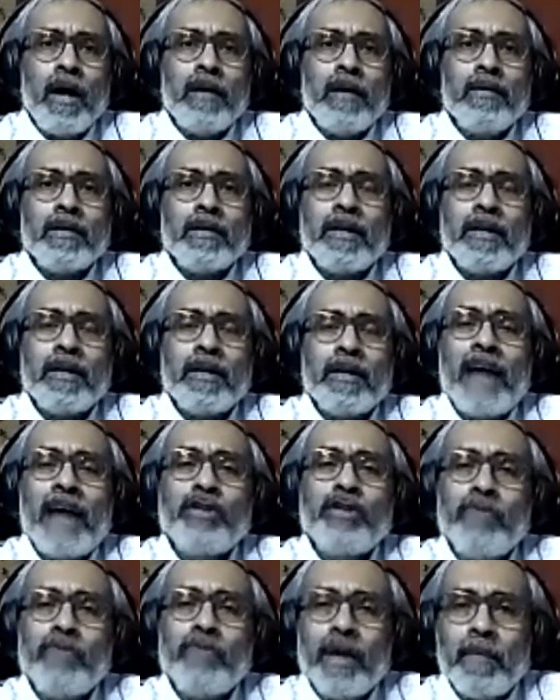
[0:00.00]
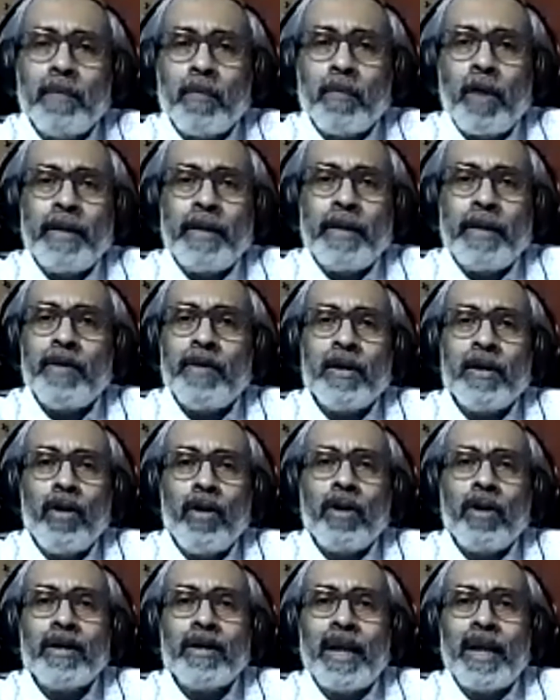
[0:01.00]
casual employment they were not
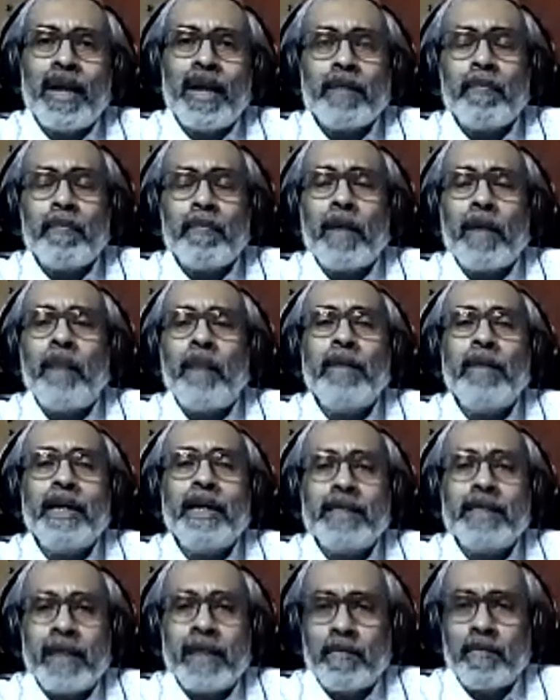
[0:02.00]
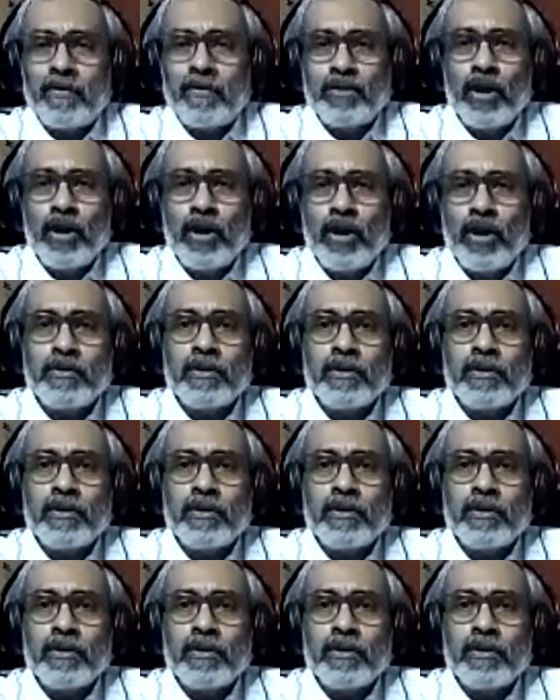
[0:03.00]
like a permanent type of jobs